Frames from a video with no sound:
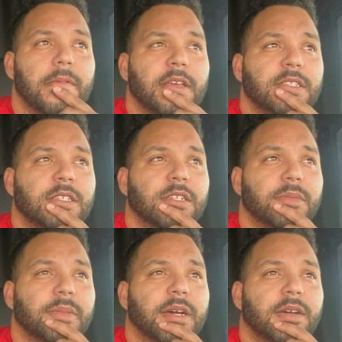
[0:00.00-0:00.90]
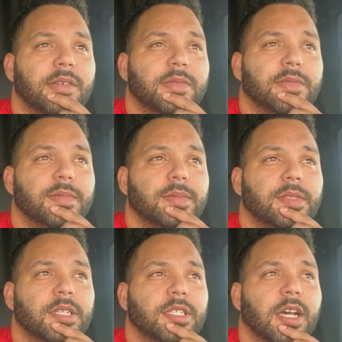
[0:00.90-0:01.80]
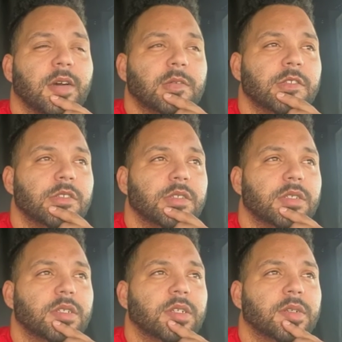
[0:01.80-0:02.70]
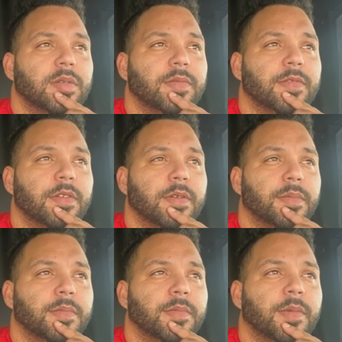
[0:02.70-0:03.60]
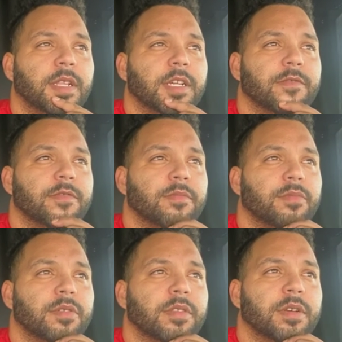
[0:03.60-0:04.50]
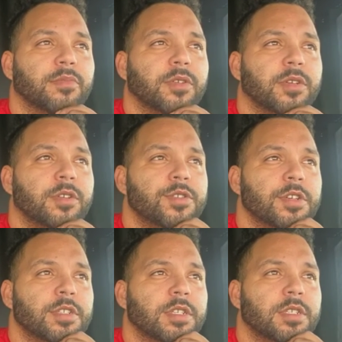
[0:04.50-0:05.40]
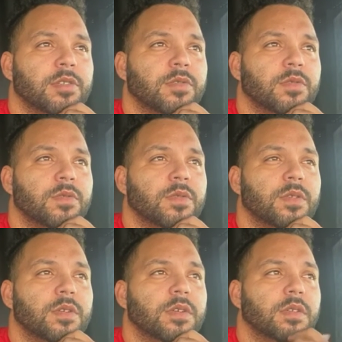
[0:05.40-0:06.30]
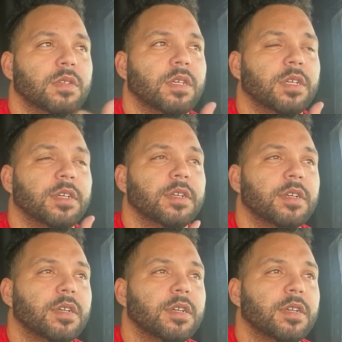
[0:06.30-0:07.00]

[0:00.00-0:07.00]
It took about 6 hours from right there from Perth Amboy, New Jersey to here.